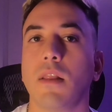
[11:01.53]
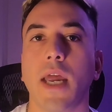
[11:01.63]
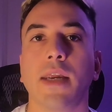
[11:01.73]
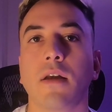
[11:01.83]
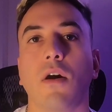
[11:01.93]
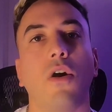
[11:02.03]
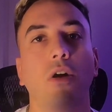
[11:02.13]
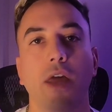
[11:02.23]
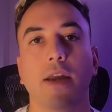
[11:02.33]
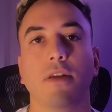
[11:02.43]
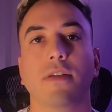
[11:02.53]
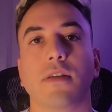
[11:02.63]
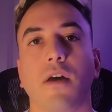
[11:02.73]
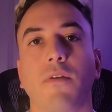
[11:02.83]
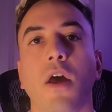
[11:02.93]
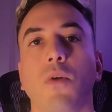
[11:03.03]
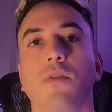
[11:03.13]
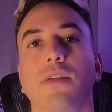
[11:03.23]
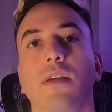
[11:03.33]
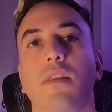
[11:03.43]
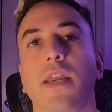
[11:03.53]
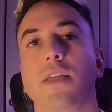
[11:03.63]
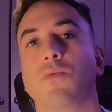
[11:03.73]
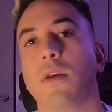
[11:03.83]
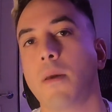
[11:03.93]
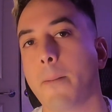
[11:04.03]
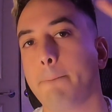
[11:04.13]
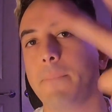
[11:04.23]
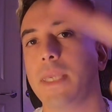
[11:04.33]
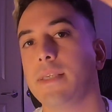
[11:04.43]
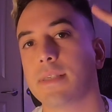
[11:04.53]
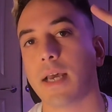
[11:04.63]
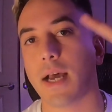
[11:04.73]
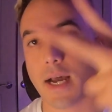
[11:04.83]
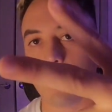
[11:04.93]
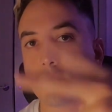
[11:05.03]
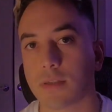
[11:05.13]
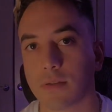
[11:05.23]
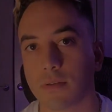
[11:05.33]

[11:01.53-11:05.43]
like, all that good stuff. We'll see you in the next one. Peace out.